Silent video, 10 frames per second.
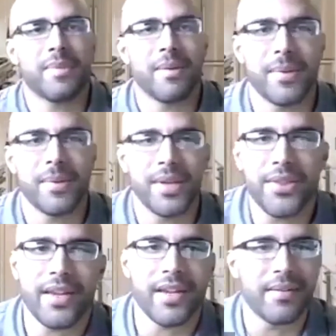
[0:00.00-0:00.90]
might be a big
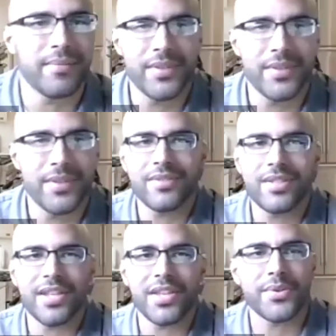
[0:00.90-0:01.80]
thing in
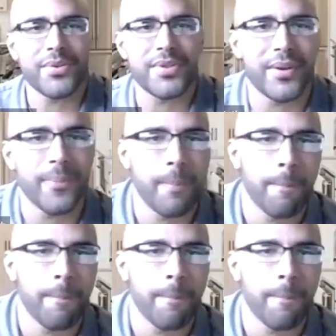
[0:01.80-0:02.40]
10 years or so.